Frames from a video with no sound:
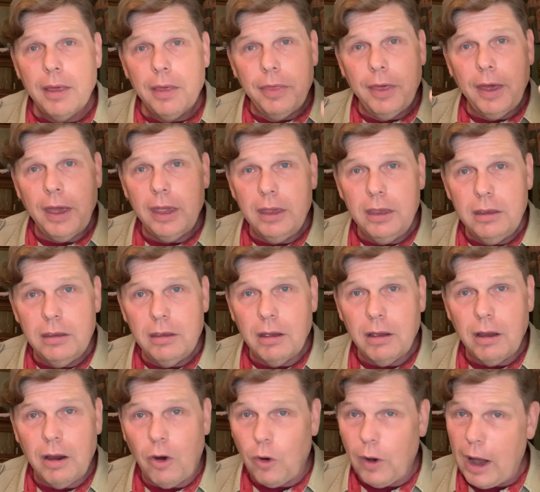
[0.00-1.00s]
They
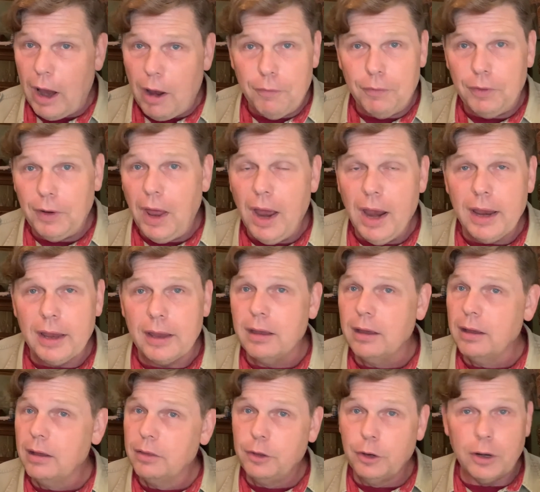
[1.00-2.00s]
are out flying.
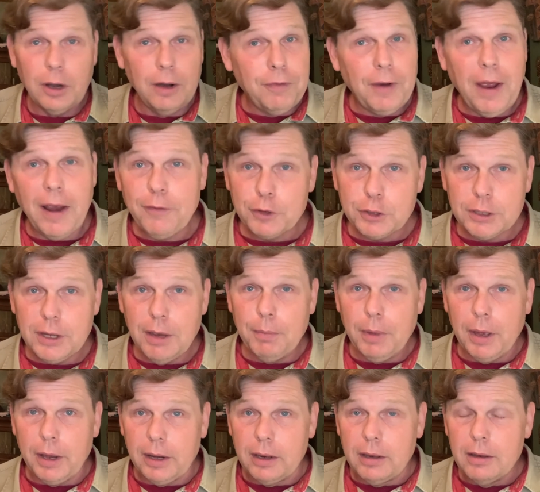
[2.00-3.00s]
They're going to fly for
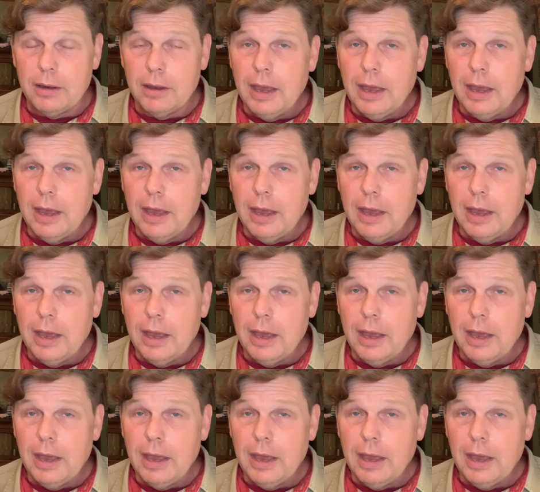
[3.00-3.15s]
somebody.